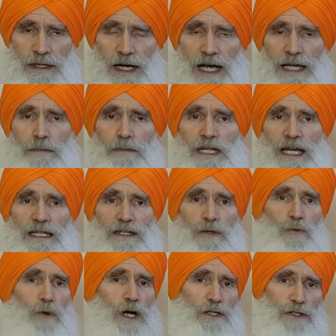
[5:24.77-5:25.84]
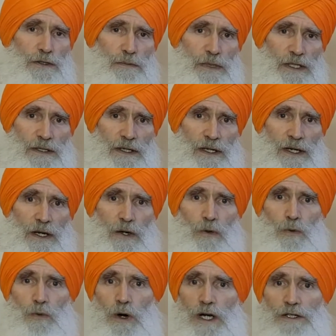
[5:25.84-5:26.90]
I am like the washerman
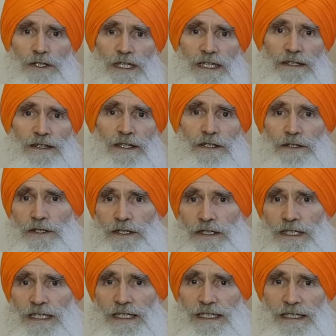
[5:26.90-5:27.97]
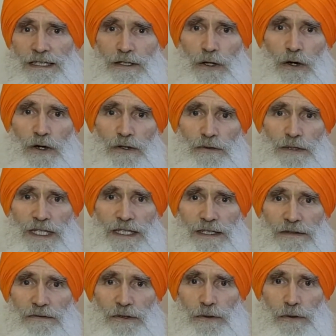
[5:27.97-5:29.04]
washing the dirty laundry
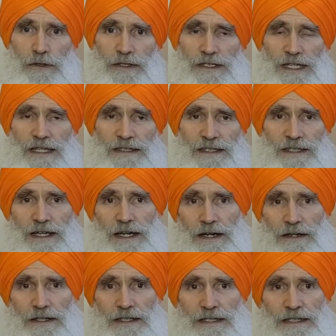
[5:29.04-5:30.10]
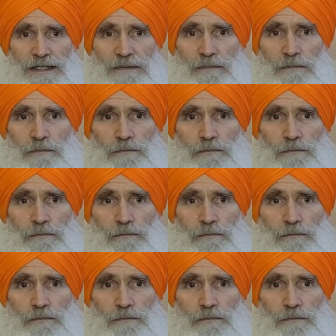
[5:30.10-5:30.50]
of your sanskars.